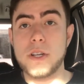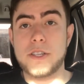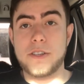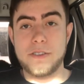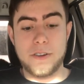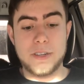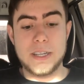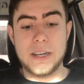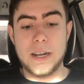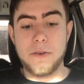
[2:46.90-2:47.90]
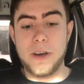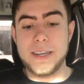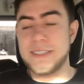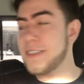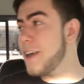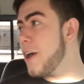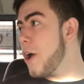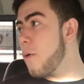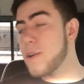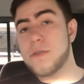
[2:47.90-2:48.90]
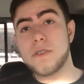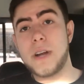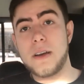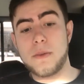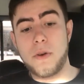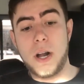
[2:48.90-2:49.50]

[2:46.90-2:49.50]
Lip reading: which don't need it anyways, which would ground the